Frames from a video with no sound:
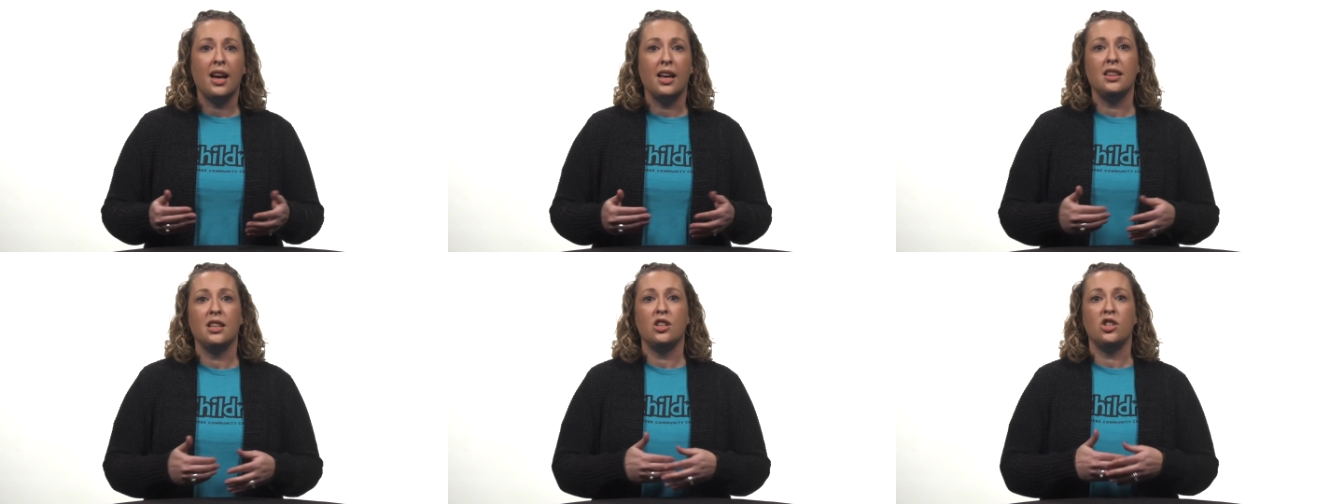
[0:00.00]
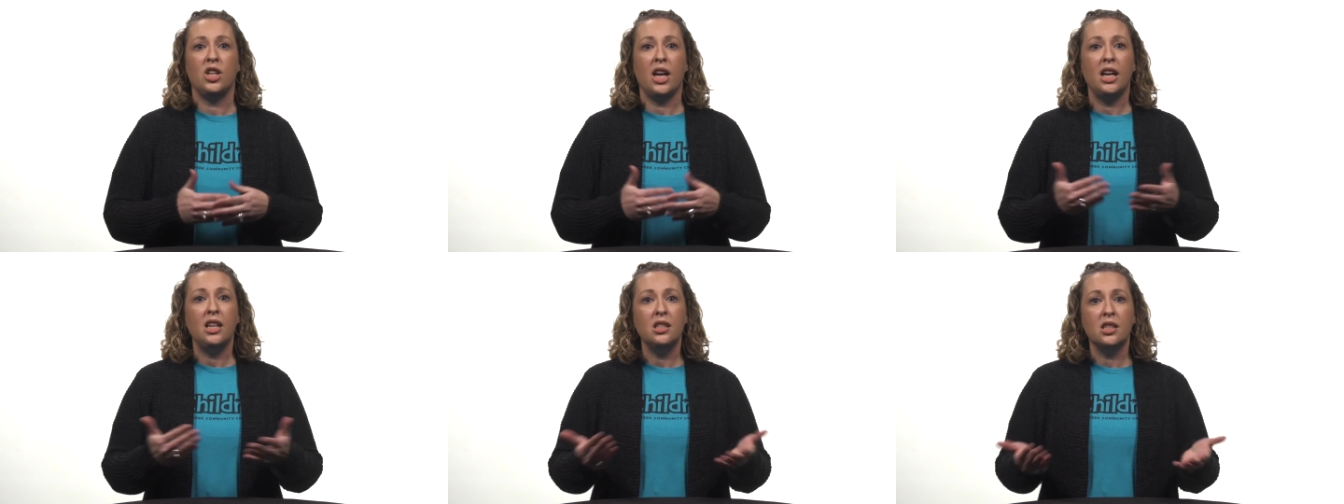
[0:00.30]
and the
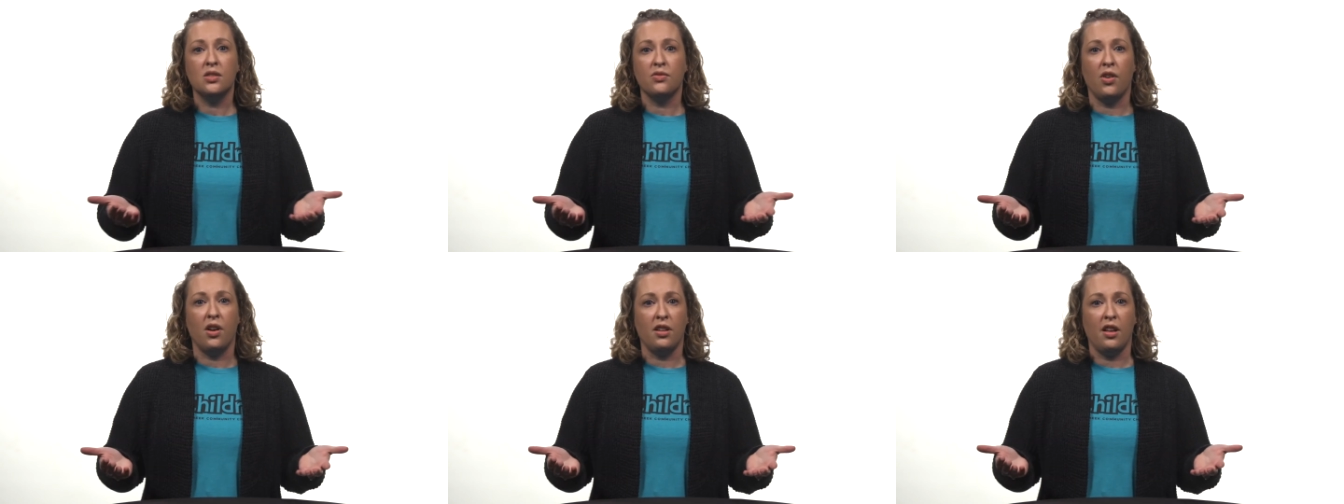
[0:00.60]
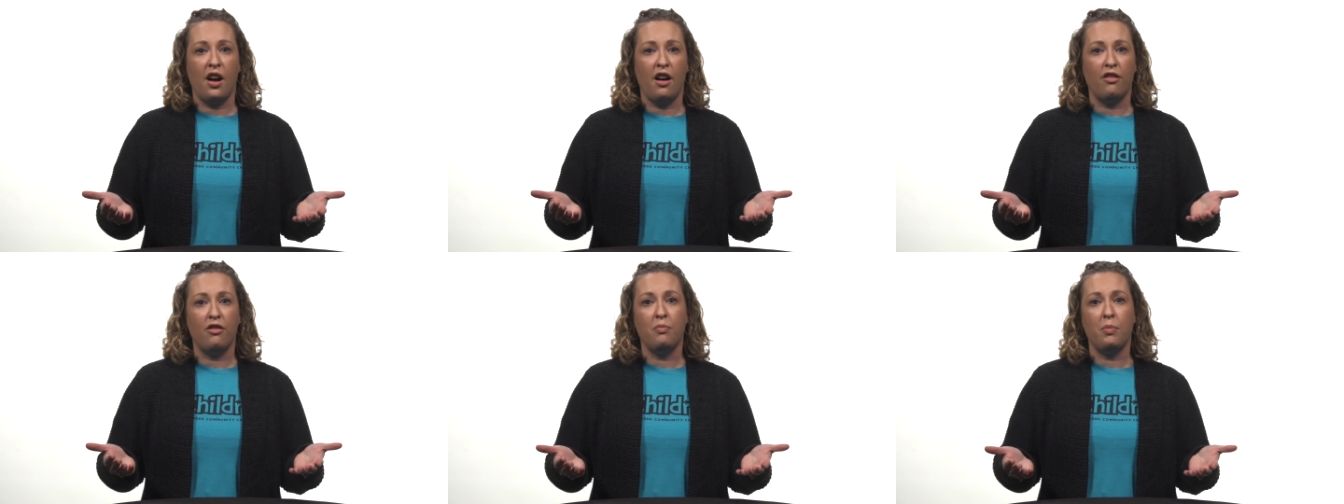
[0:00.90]
chains fall
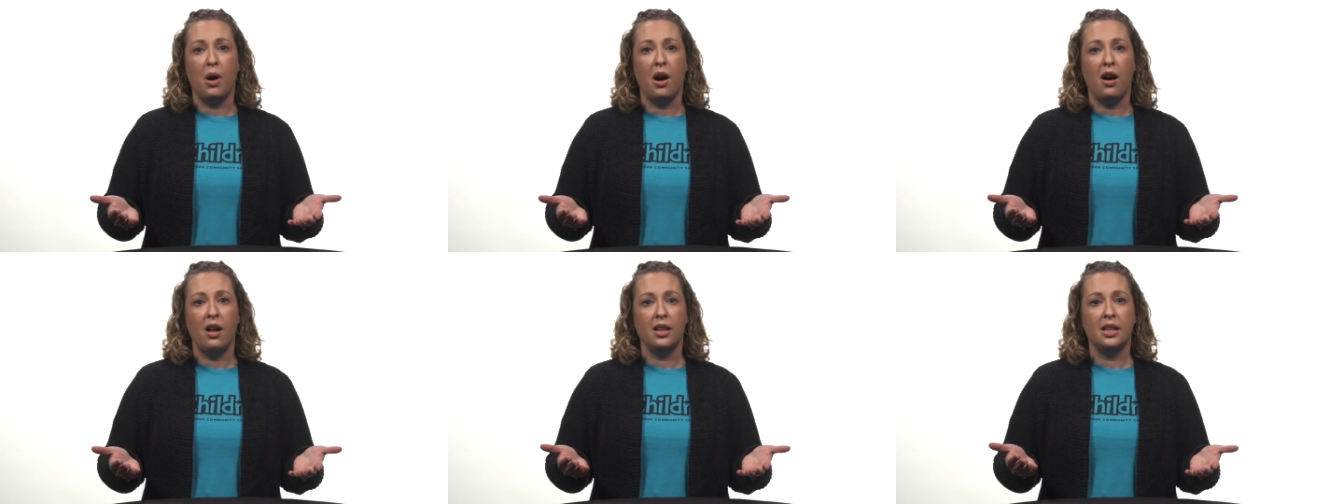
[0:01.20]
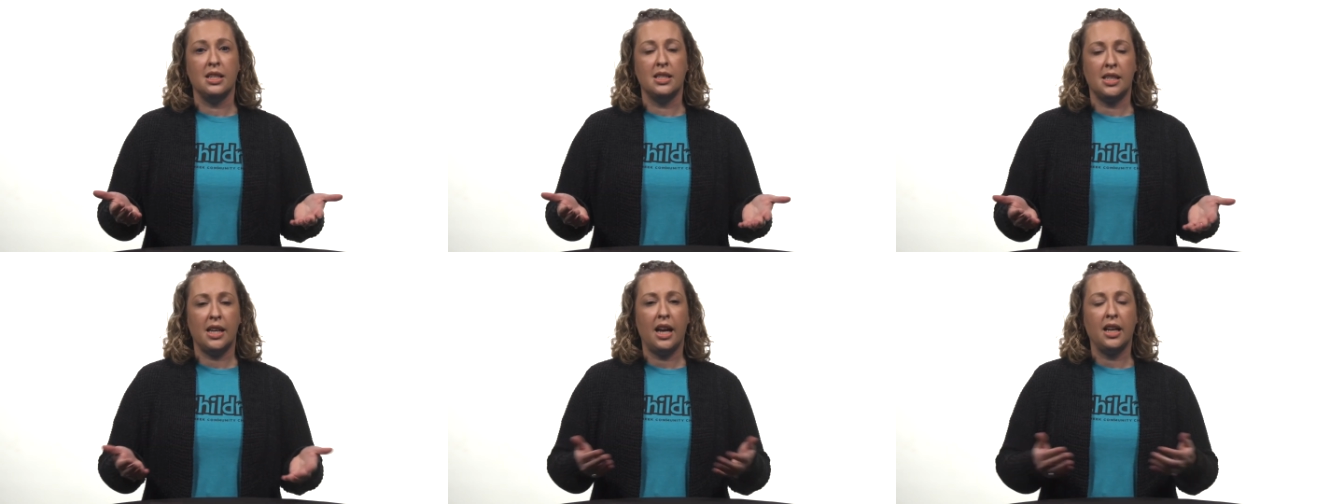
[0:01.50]
off Paul
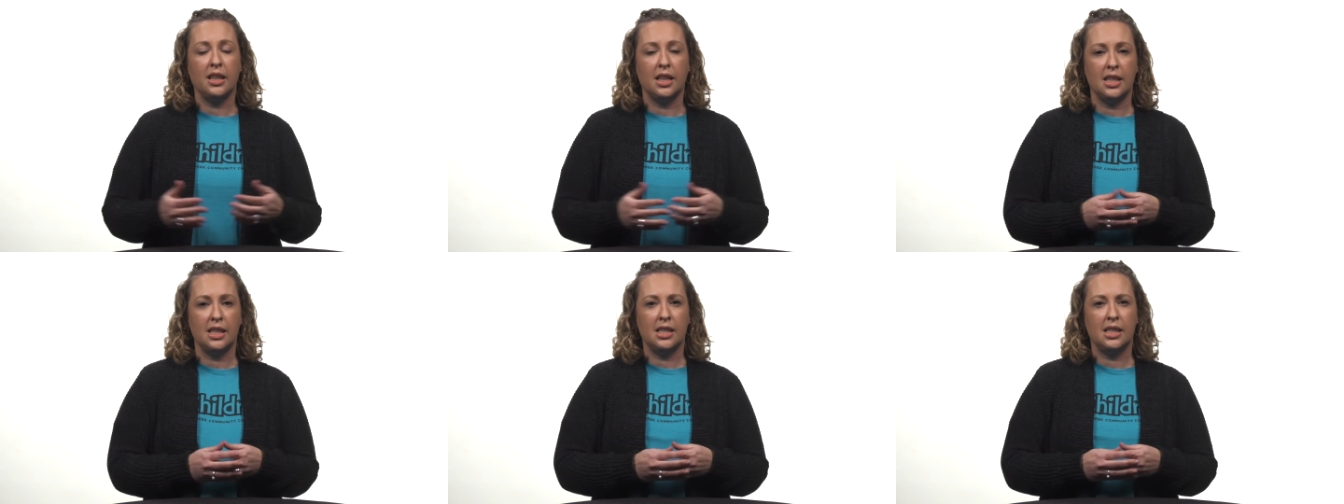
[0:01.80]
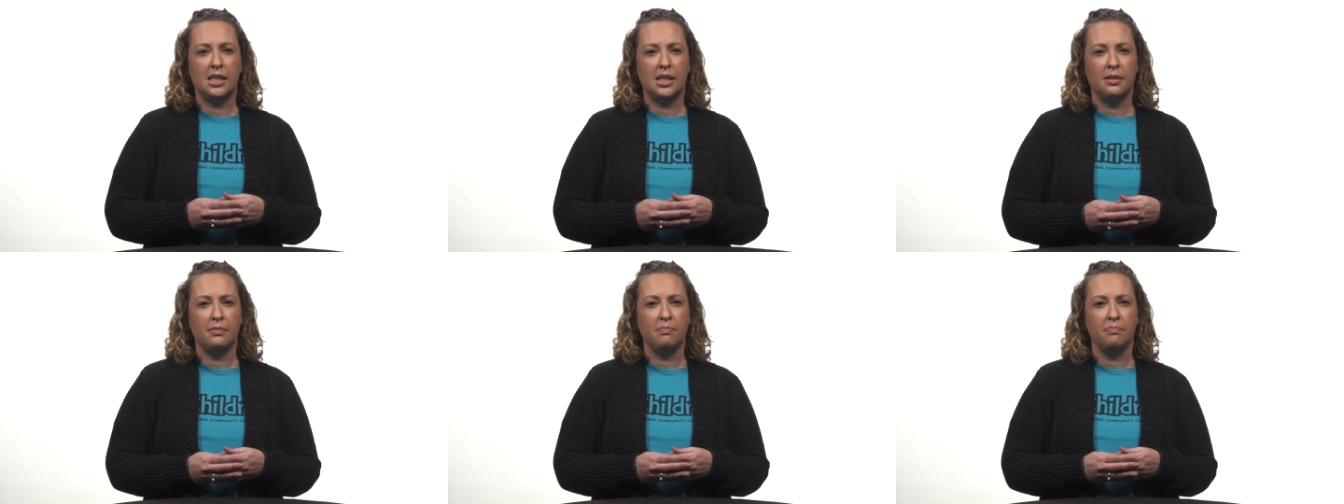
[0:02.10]
and
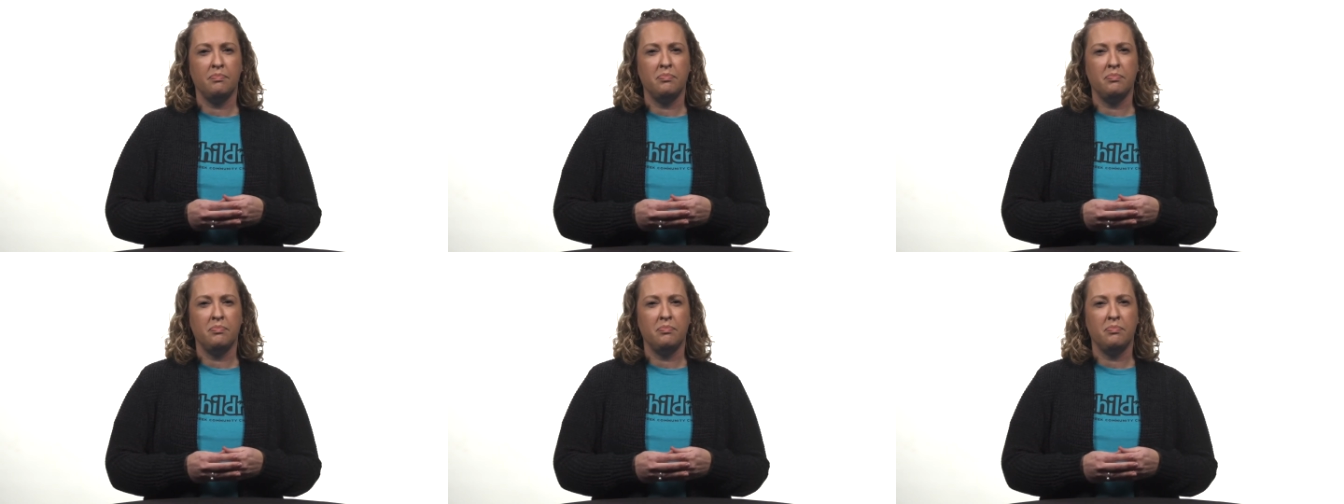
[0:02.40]
Silas.